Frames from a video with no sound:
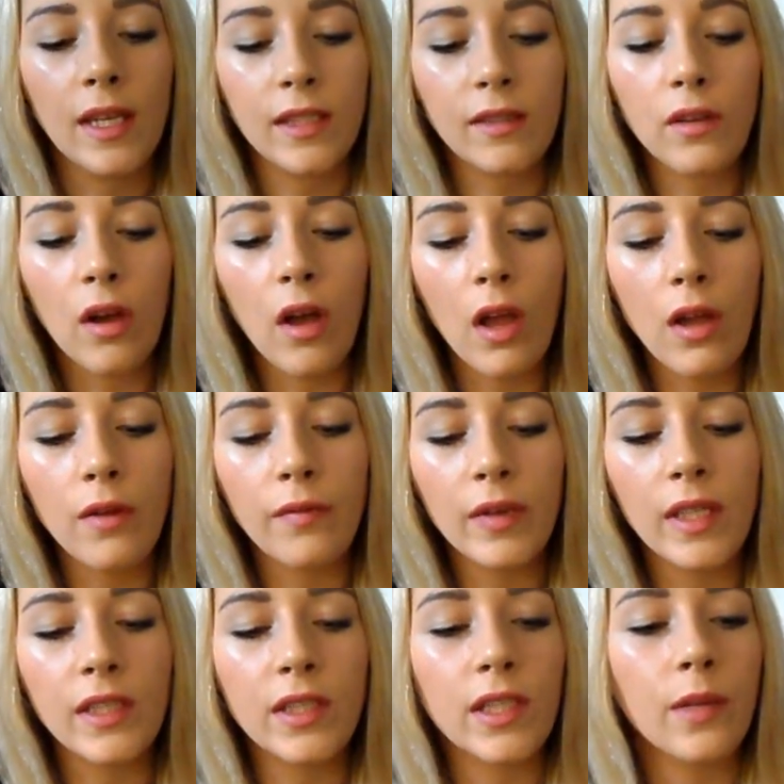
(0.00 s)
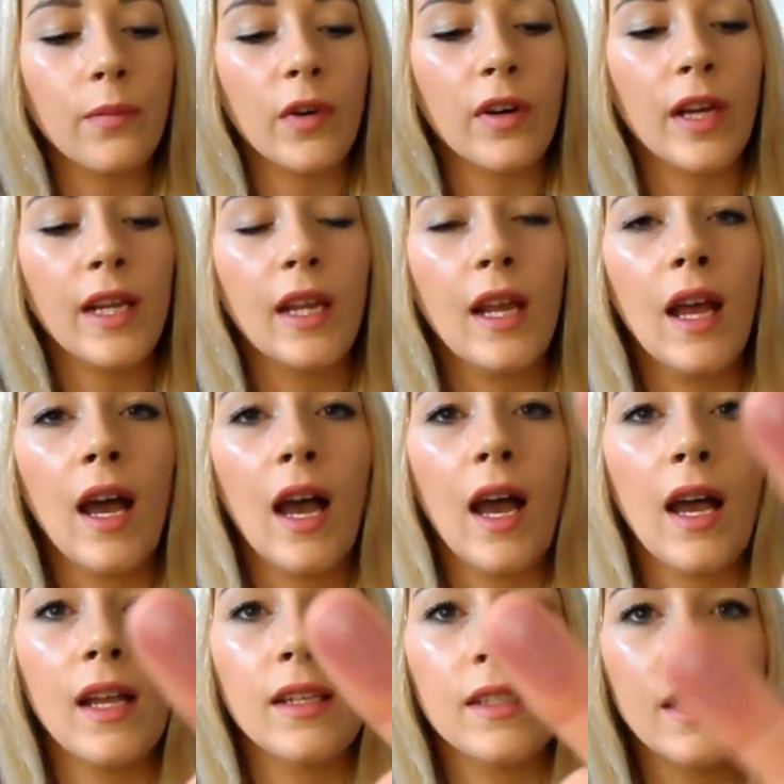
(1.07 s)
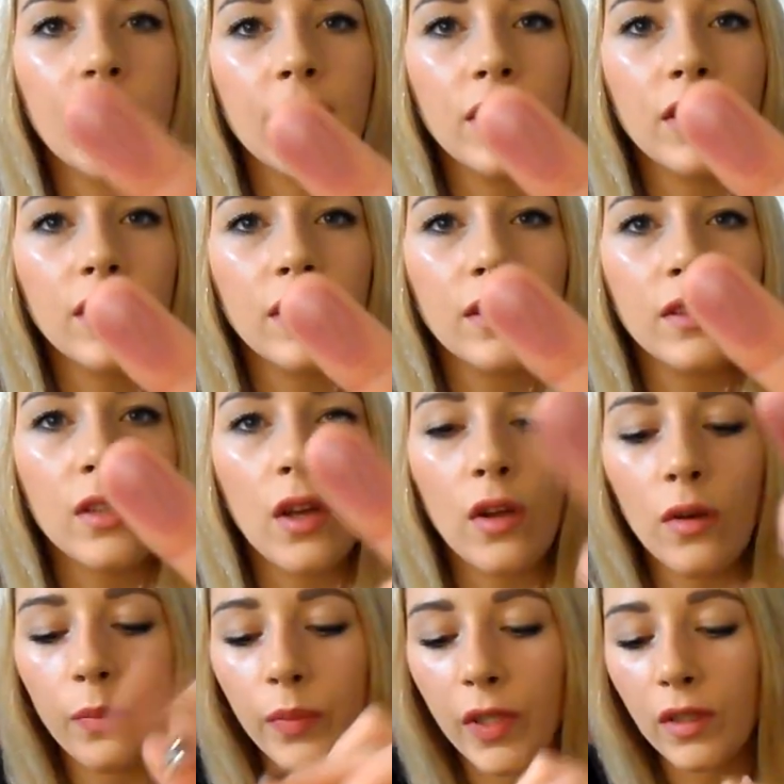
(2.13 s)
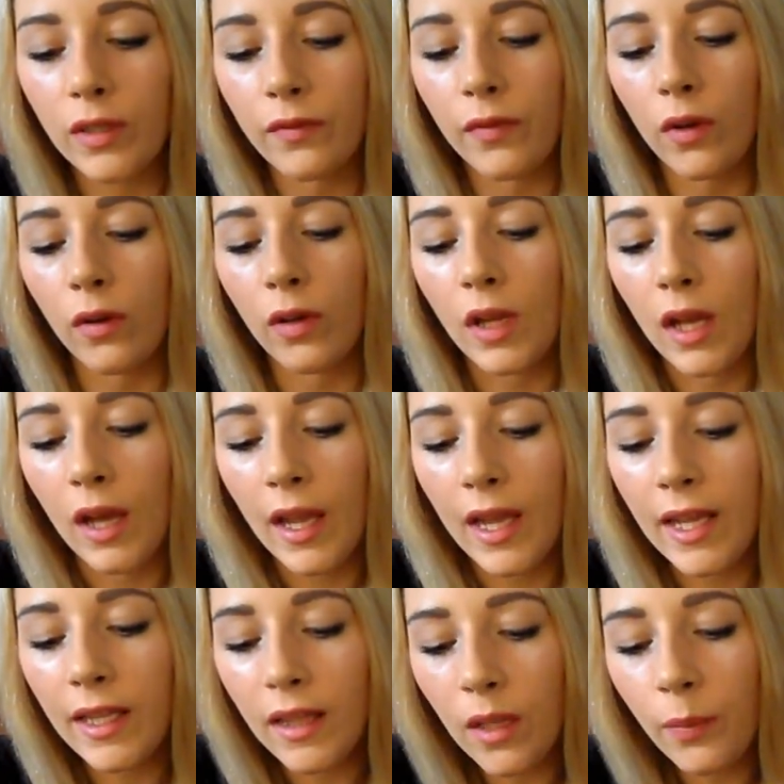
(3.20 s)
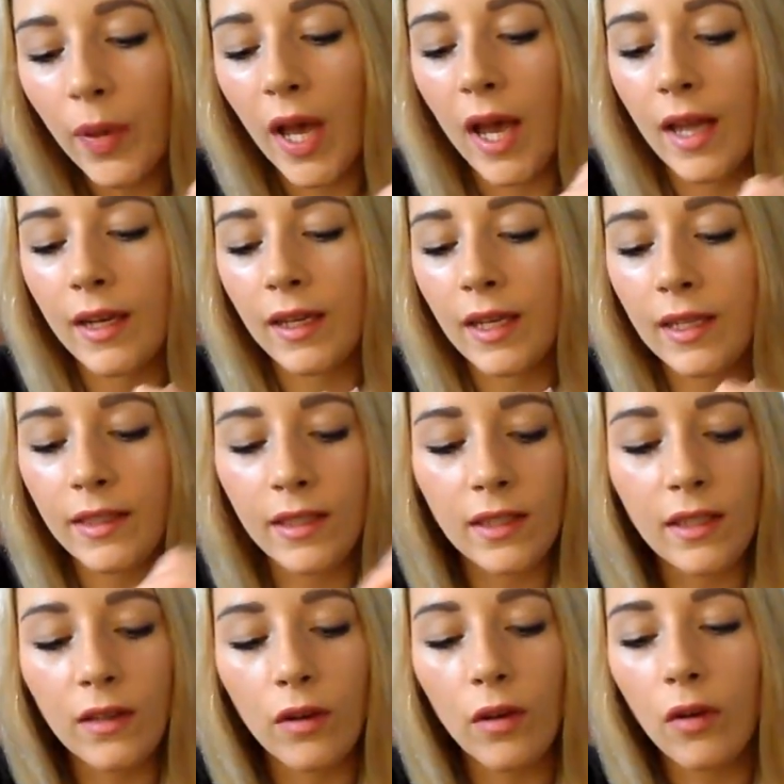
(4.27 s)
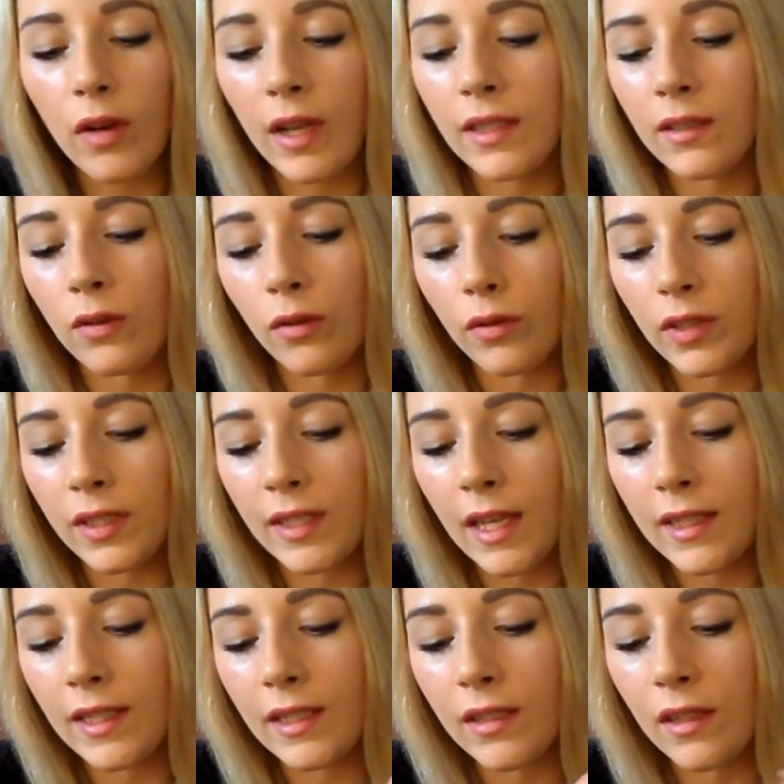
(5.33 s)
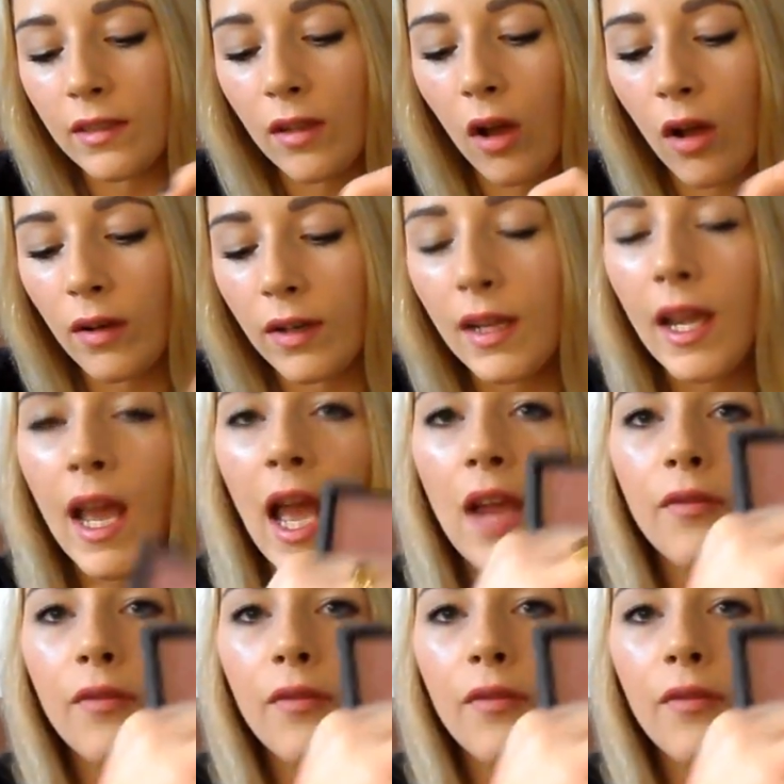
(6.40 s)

It's not overly shimmery, and it's just so beautiful. In the pan, it doesn't look as gorgeous as it does on.